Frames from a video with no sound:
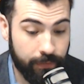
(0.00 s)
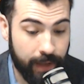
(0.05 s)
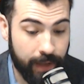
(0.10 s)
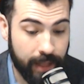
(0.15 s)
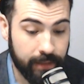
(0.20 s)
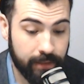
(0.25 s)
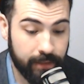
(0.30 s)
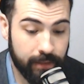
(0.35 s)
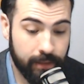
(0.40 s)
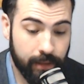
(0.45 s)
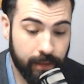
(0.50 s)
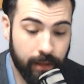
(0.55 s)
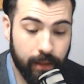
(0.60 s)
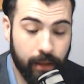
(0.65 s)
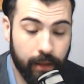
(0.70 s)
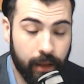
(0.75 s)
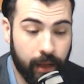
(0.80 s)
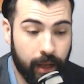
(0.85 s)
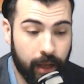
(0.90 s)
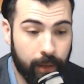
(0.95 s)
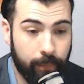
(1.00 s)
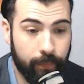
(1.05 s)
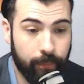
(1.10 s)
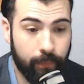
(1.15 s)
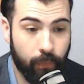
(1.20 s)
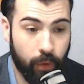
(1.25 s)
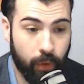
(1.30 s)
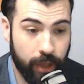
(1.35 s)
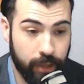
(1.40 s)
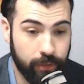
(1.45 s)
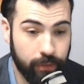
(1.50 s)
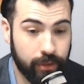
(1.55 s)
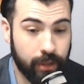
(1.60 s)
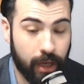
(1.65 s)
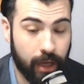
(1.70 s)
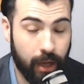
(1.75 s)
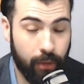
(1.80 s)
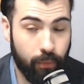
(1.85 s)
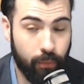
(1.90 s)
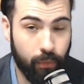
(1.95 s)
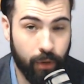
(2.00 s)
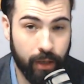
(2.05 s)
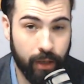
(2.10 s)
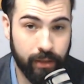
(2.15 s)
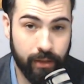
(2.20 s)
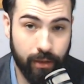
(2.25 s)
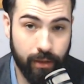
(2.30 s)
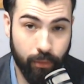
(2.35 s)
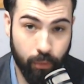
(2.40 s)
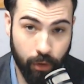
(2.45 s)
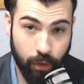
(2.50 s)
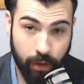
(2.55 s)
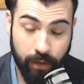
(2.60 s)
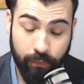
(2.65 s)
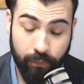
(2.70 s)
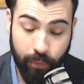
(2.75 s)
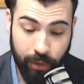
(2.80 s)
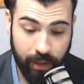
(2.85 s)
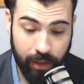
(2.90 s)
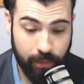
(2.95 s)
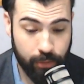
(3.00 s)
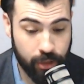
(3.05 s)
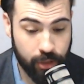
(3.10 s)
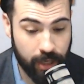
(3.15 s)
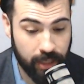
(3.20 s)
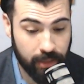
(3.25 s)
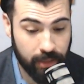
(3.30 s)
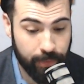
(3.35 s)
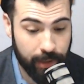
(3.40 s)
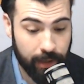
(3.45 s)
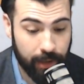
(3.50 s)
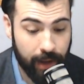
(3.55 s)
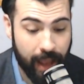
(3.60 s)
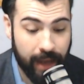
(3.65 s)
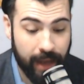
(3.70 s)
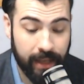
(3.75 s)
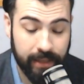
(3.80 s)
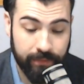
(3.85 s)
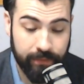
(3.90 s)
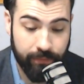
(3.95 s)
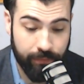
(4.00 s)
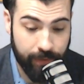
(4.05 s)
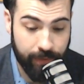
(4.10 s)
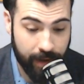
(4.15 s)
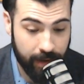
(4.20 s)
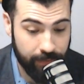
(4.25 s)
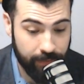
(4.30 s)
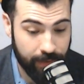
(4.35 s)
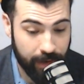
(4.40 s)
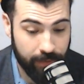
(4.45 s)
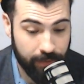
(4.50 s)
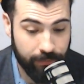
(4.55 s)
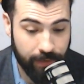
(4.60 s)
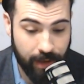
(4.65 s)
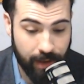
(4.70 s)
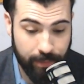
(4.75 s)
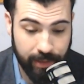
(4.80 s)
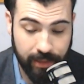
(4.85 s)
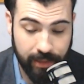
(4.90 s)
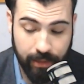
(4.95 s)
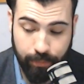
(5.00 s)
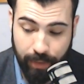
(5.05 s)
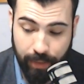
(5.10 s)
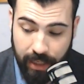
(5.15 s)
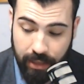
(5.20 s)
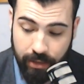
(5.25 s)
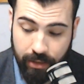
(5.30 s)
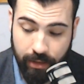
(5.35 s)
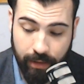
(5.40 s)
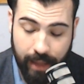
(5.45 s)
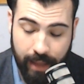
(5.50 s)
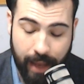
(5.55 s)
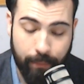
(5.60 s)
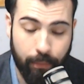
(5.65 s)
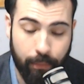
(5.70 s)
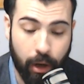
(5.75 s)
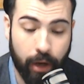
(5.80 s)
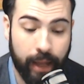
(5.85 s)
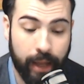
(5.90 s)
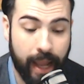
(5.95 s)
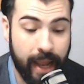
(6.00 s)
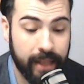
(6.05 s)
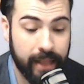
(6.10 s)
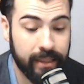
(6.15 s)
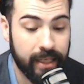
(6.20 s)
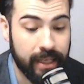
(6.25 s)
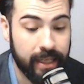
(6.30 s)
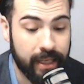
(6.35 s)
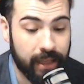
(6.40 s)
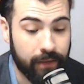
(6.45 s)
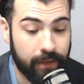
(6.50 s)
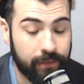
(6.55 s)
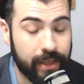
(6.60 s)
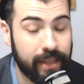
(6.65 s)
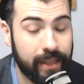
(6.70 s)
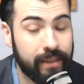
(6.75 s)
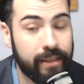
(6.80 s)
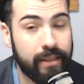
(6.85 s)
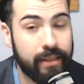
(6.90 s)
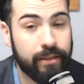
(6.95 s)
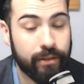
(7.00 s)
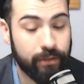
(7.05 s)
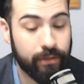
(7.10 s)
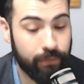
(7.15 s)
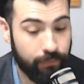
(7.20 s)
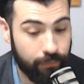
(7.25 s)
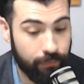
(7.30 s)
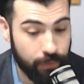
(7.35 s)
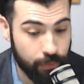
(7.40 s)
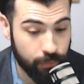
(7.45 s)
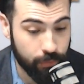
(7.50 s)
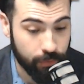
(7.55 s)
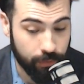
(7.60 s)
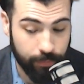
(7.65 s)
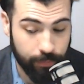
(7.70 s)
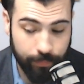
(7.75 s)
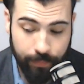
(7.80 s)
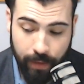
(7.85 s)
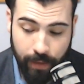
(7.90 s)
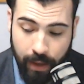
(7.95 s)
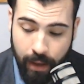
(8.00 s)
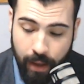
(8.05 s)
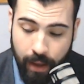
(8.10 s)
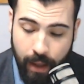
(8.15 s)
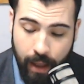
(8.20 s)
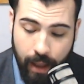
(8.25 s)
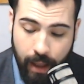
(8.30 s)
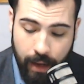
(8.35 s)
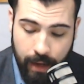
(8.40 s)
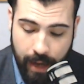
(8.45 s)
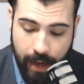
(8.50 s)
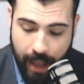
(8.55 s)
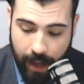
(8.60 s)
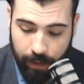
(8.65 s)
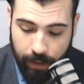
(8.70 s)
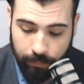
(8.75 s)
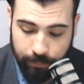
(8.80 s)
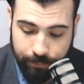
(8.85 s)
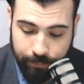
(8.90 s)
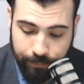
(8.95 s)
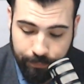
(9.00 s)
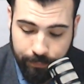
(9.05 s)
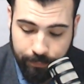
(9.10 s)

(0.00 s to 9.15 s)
events. What you saw was the work of William Shakespeare and his very, very famous speech that Mark Antony gives at Caesar's funeral. Now,